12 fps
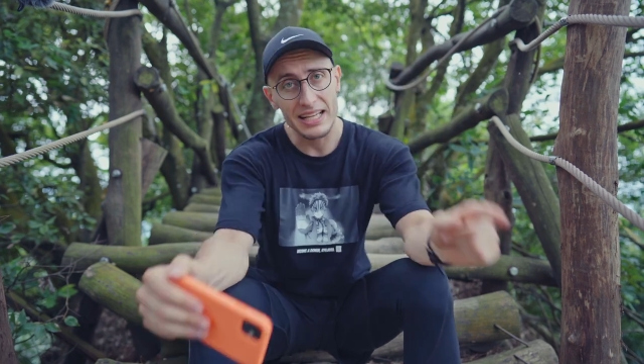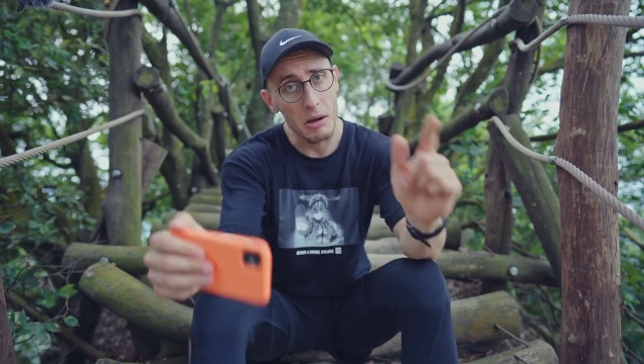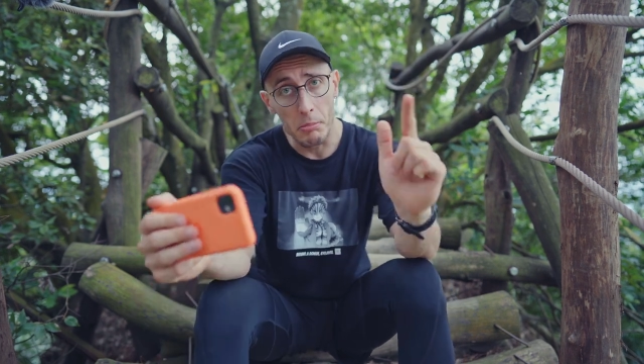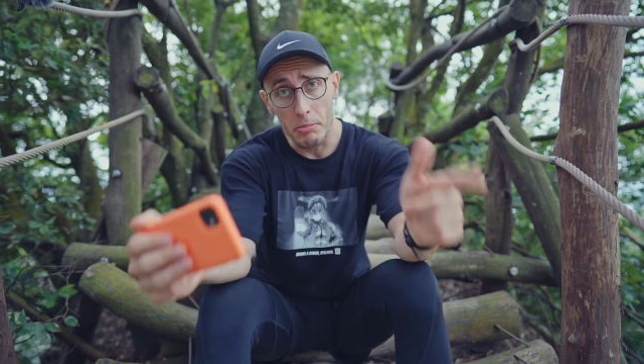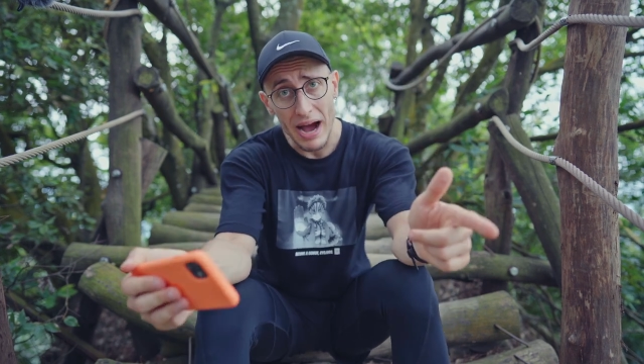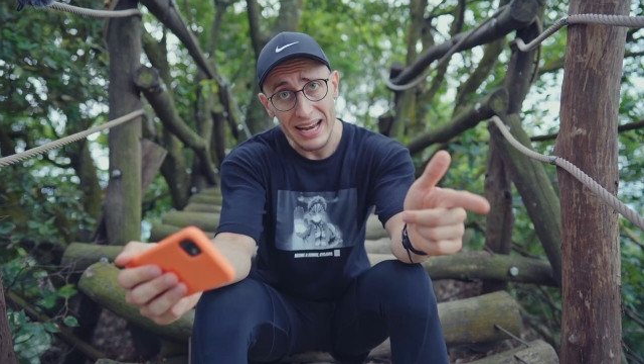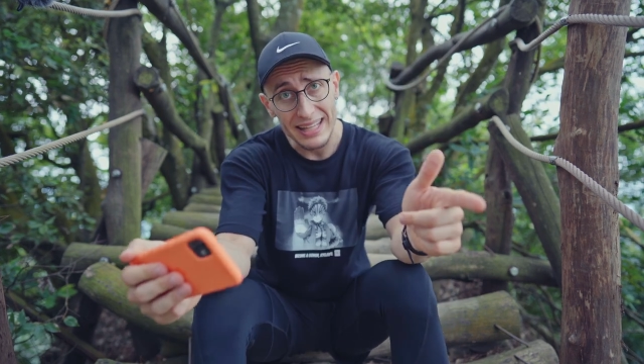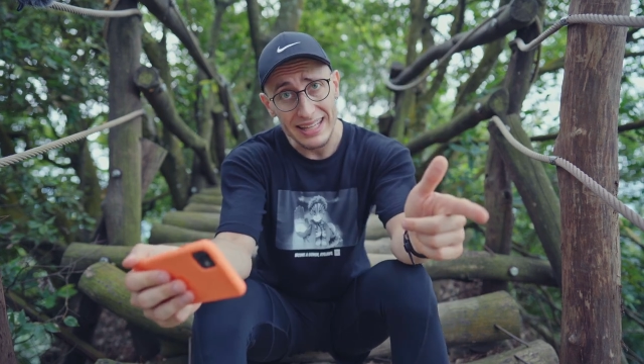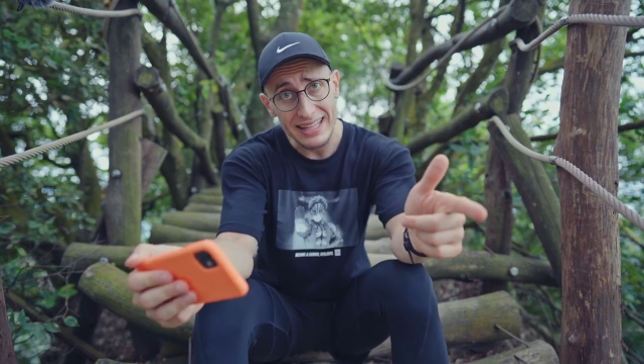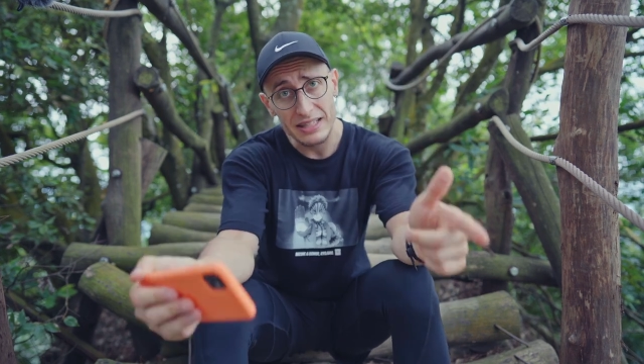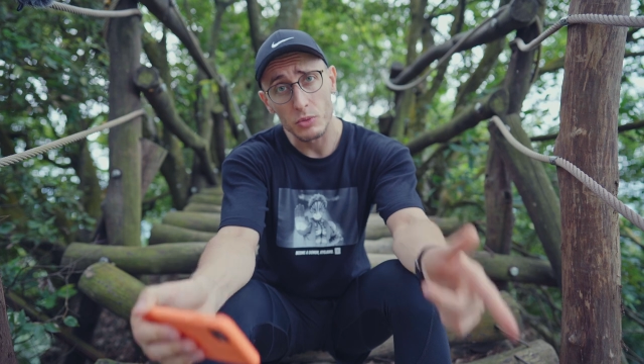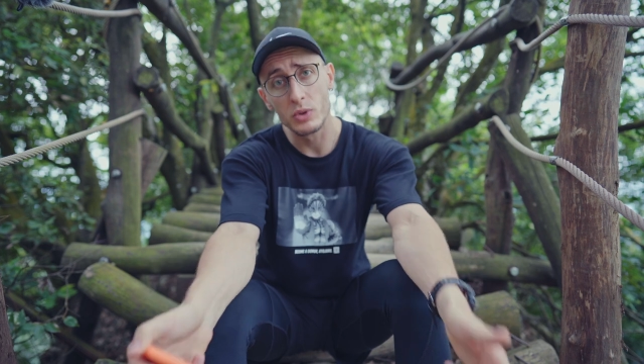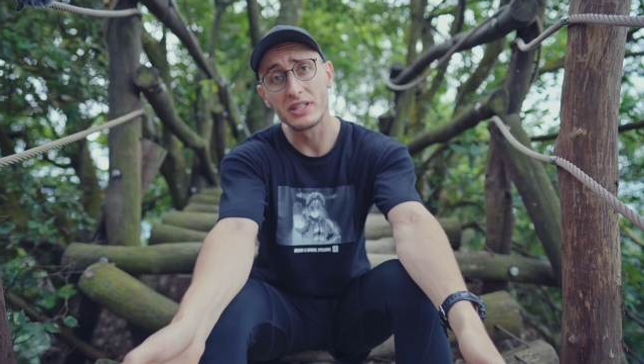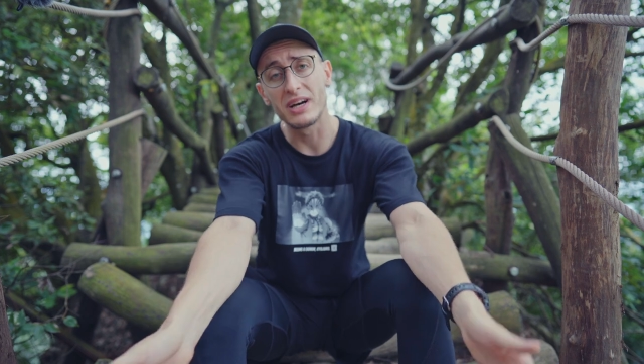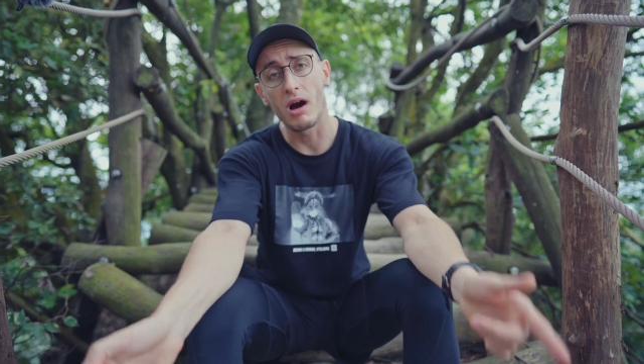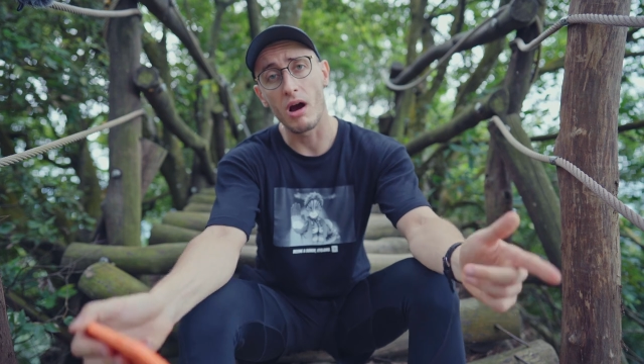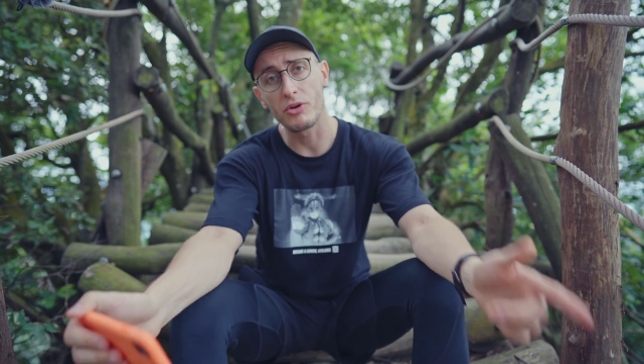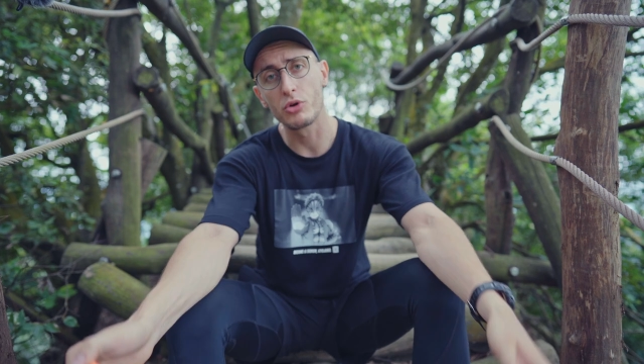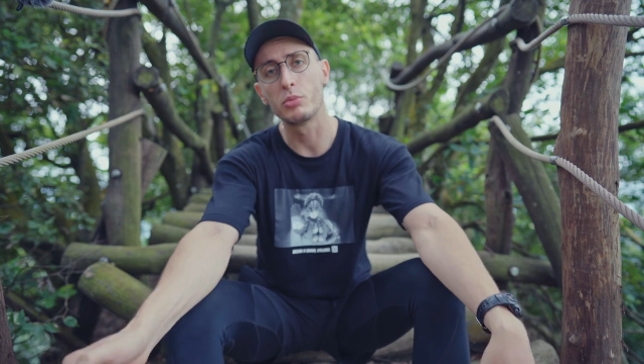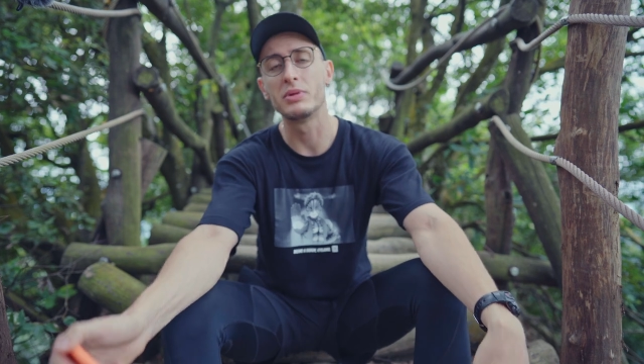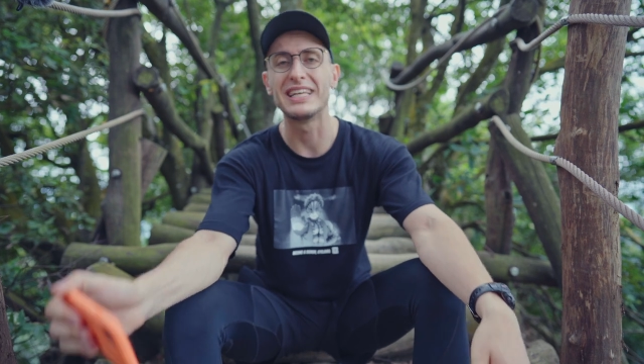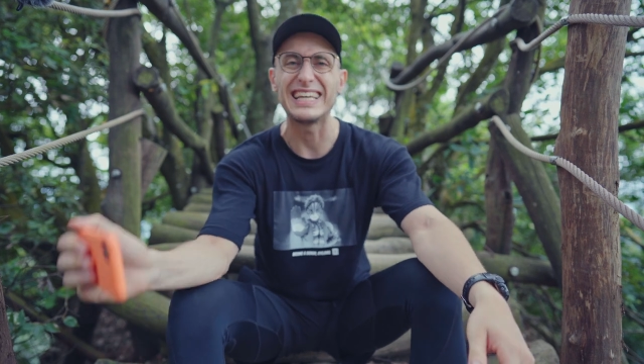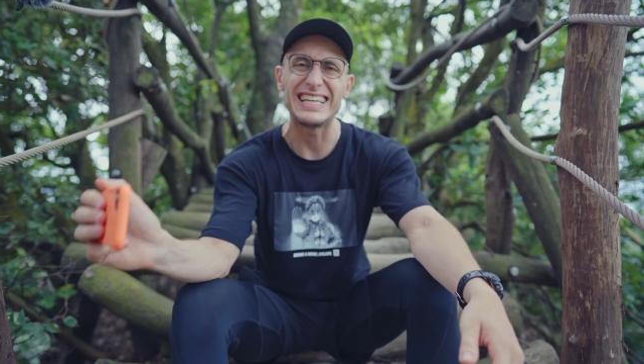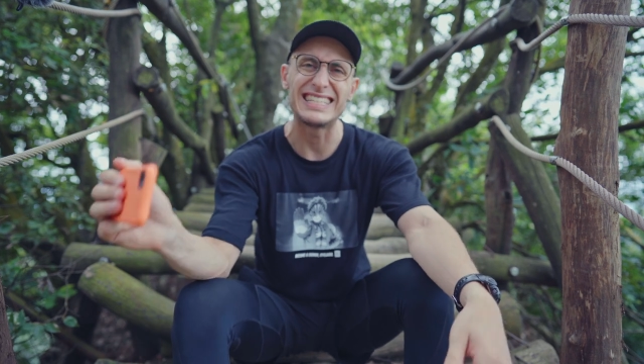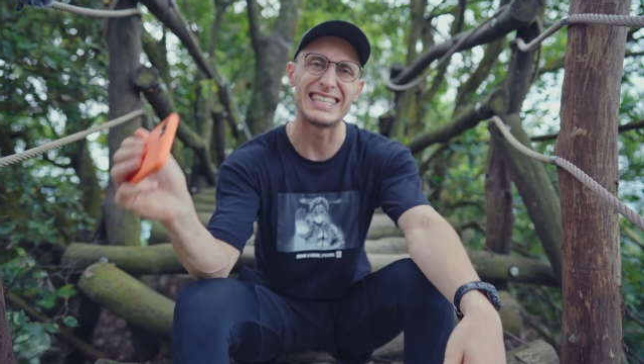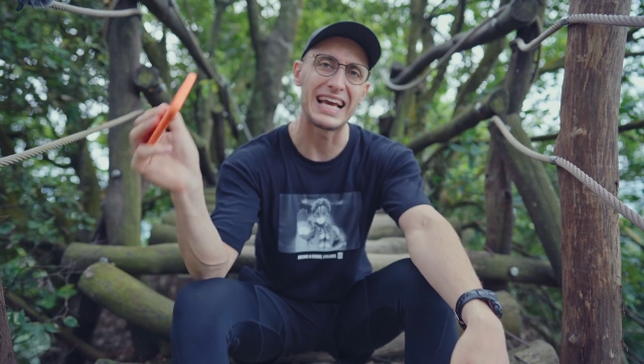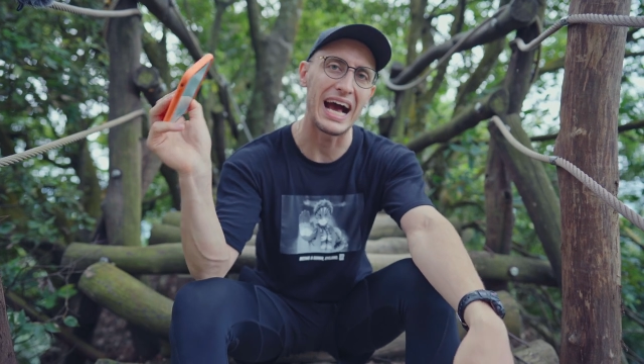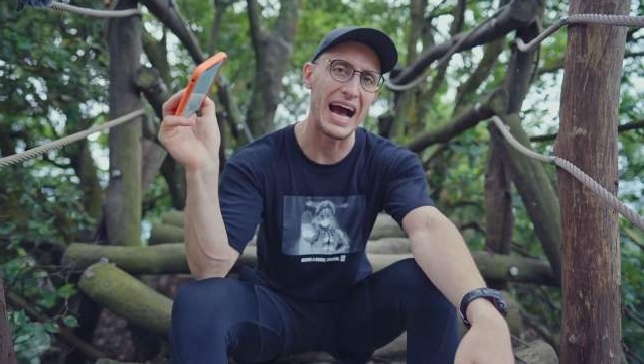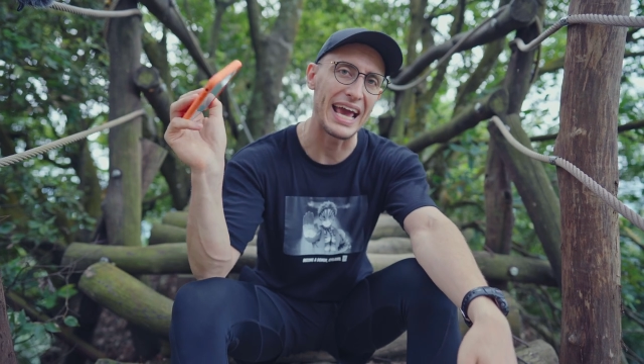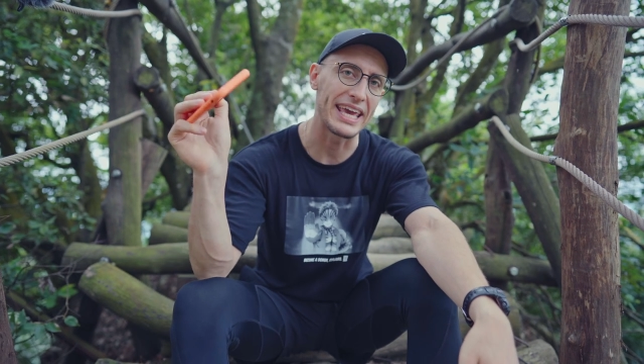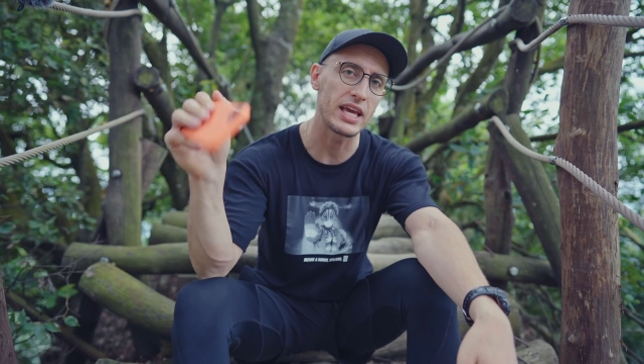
combining it with arguably easy hike